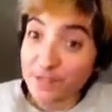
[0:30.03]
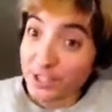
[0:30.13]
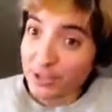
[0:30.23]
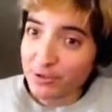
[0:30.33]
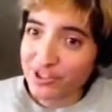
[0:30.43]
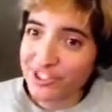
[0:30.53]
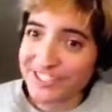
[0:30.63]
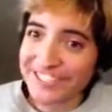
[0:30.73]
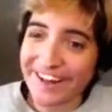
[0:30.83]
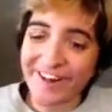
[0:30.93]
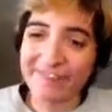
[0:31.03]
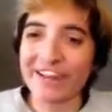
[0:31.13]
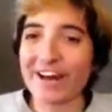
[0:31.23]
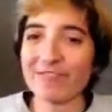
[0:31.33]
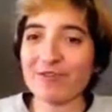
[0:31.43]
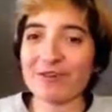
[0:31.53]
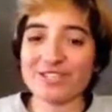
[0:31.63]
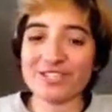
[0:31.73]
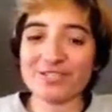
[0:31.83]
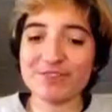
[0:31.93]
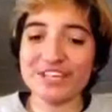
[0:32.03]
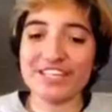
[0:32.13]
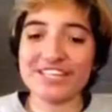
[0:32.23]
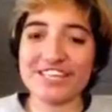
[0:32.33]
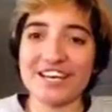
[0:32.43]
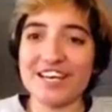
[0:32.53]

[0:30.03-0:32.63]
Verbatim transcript: future self, and I'm going to read it.